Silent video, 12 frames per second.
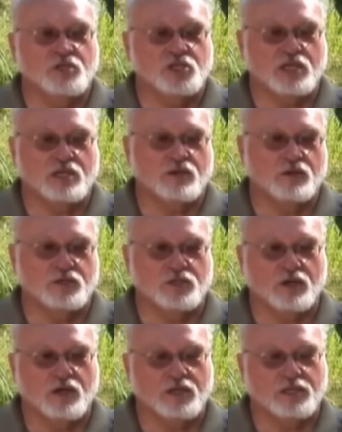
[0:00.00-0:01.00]
machine
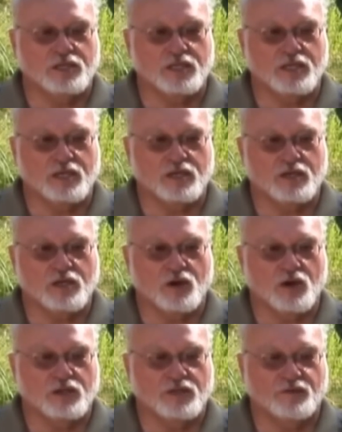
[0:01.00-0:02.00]
goes on
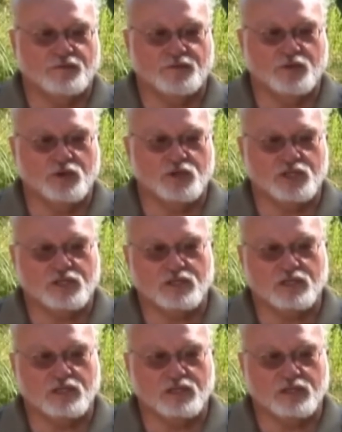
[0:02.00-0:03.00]
the first
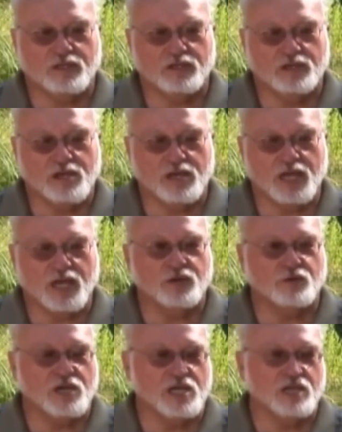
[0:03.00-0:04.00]

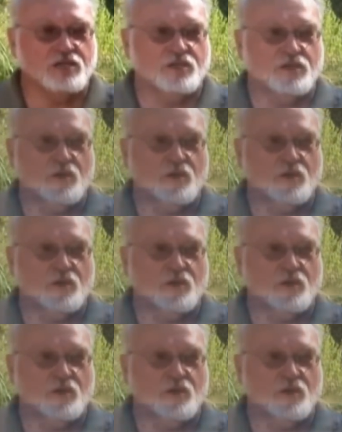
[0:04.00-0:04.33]
entry into the